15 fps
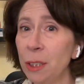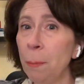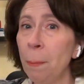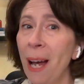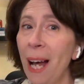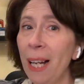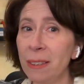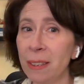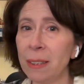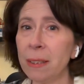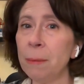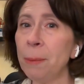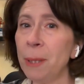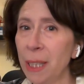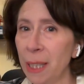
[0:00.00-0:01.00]
you past the
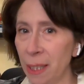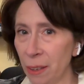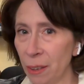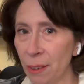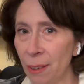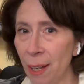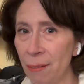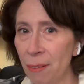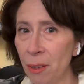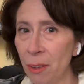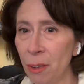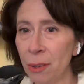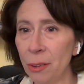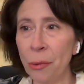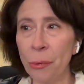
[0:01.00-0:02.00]
beginner
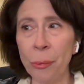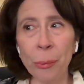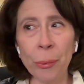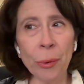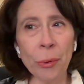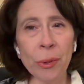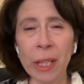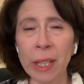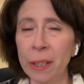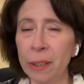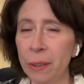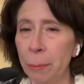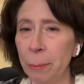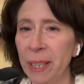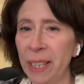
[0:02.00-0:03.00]
level through the
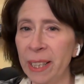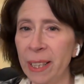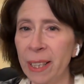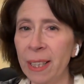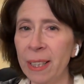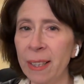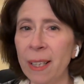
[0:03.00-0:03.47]
intermediate,